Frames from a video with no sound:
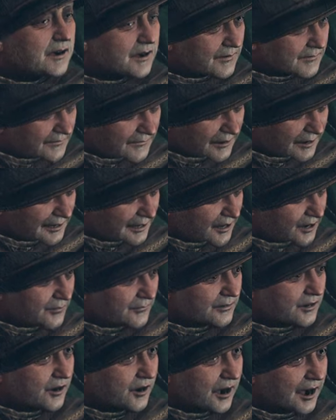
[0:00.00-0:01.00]
I'm afraid it
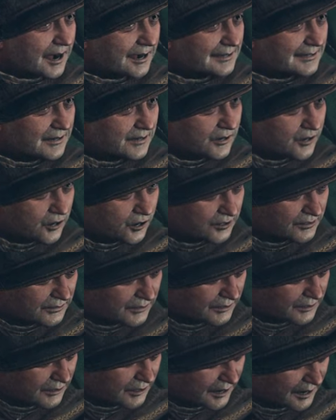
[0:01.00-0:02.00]
would be wise to
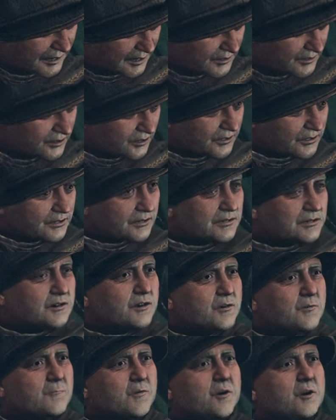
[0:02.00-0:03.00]
halt the trials until
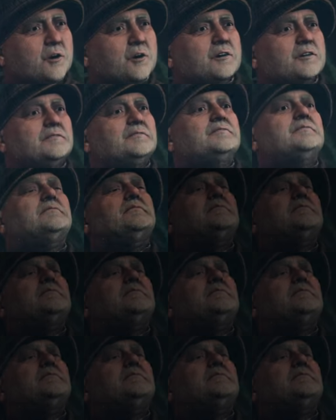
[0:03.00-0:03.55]
we know more.